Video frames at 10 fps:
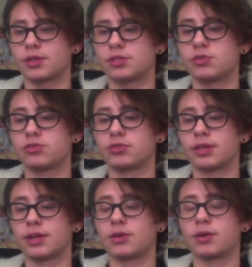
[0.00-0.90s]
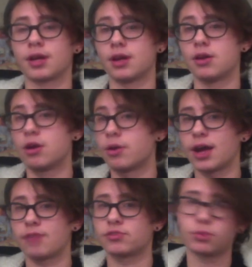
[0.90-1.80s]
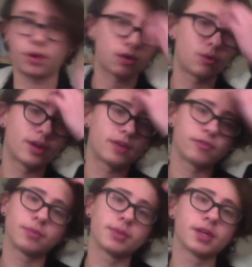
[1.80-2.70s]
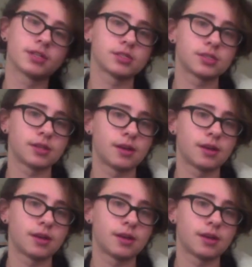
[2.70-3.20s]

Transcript: It's usually like, okay, I know I have to walk away from this,